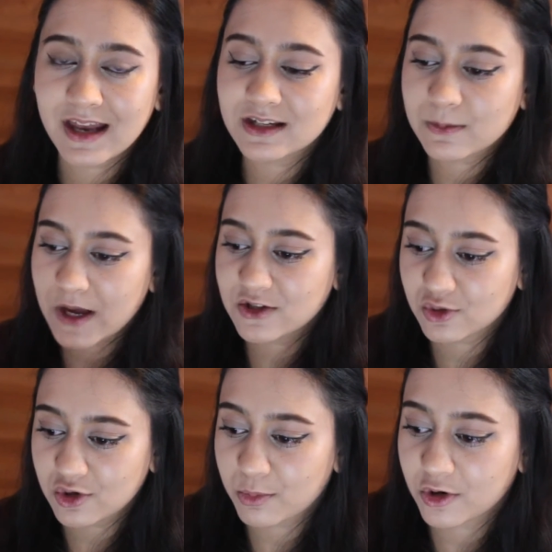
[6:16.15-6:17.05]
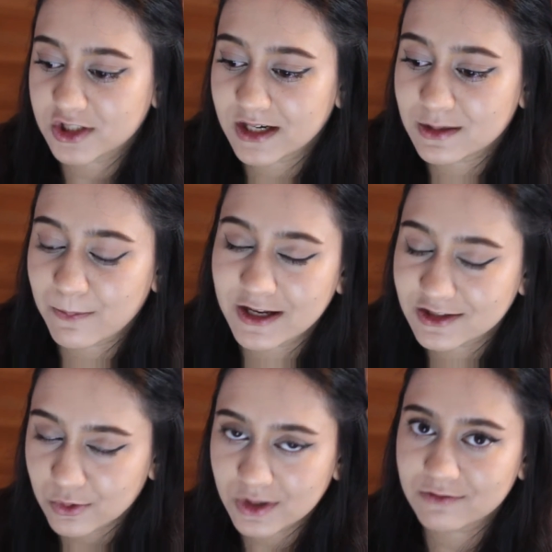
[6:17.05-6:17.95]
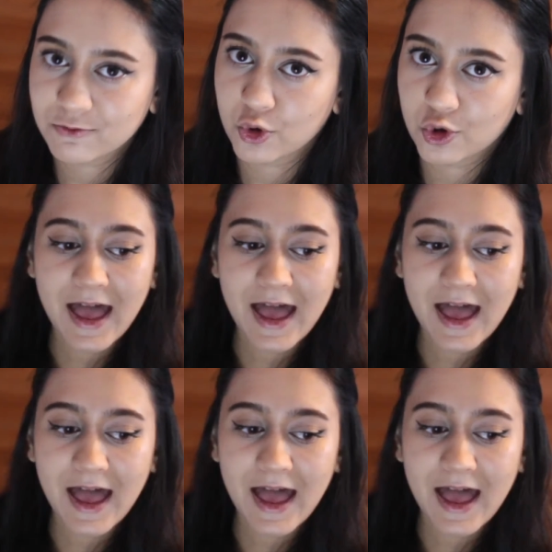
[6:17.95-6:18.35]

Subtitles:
it depends on your project, depends who it's for.